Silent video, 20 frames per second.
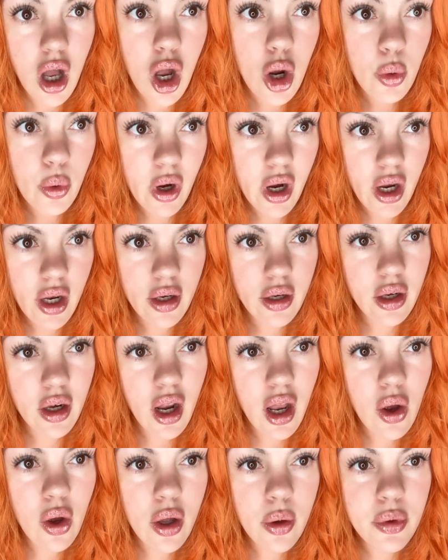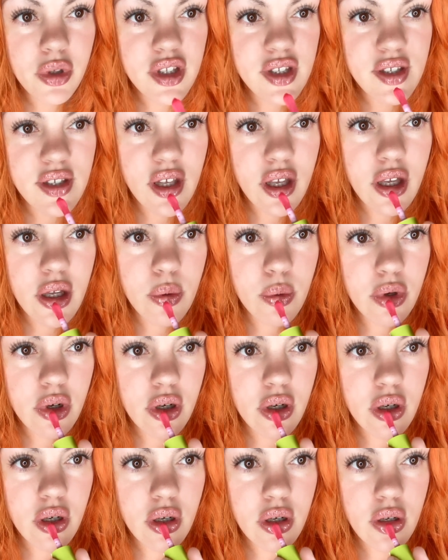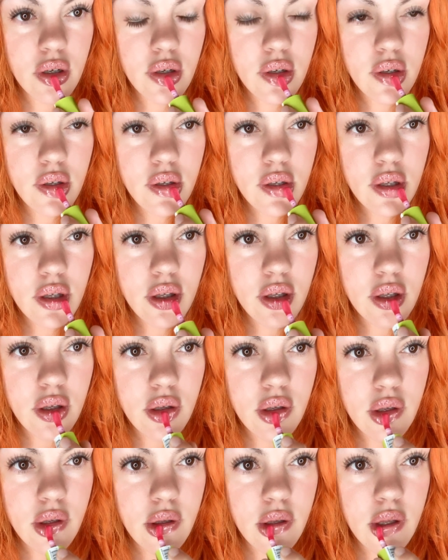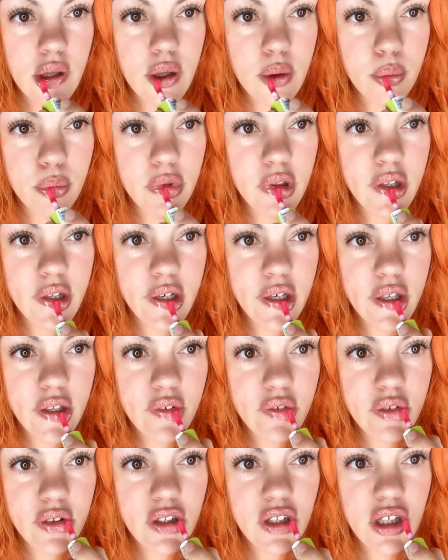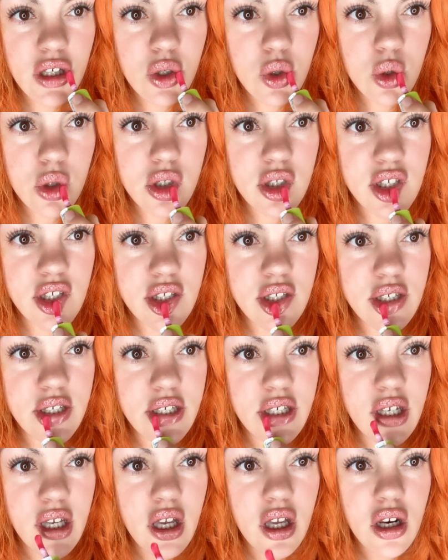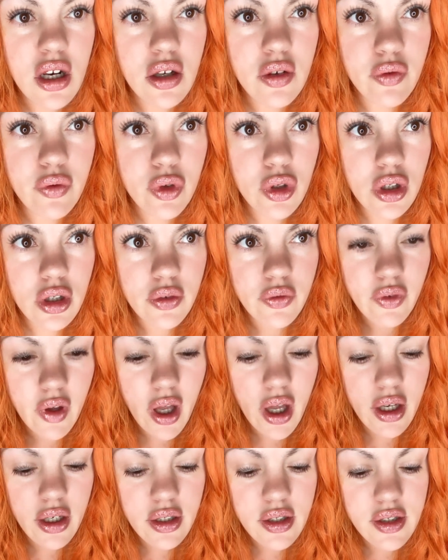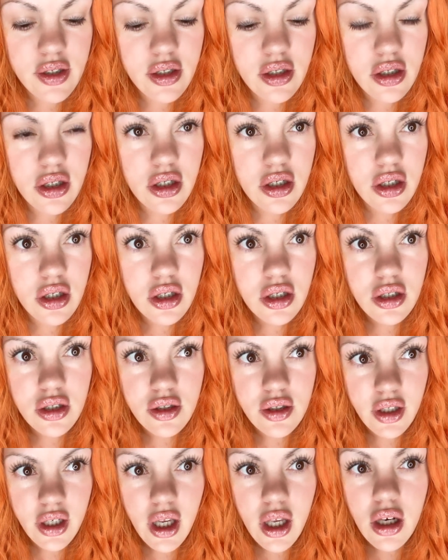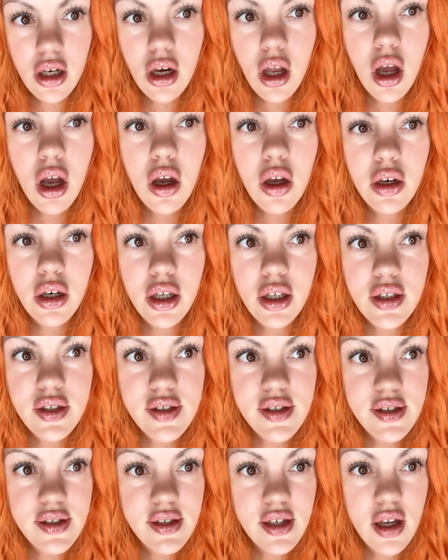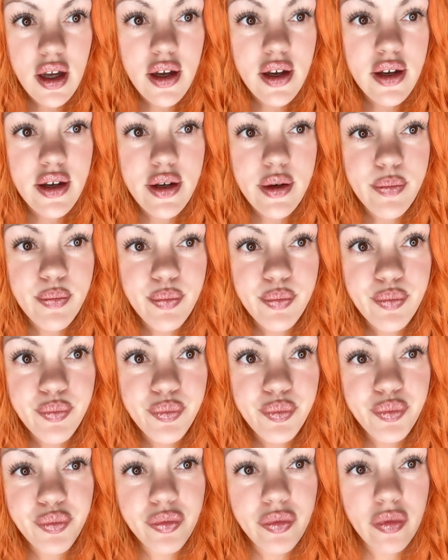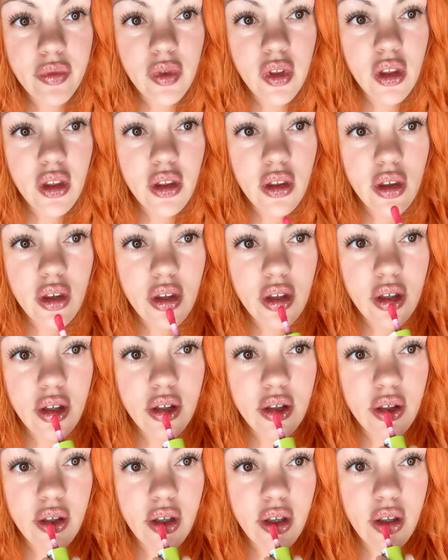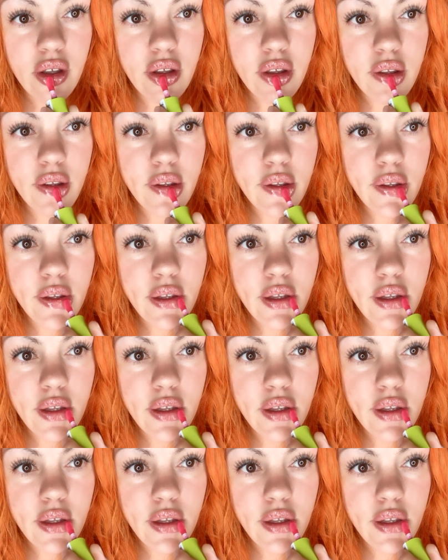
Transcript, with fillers: Alright, now I would say we're plenty of close to get a full effect, to get an honest um, take.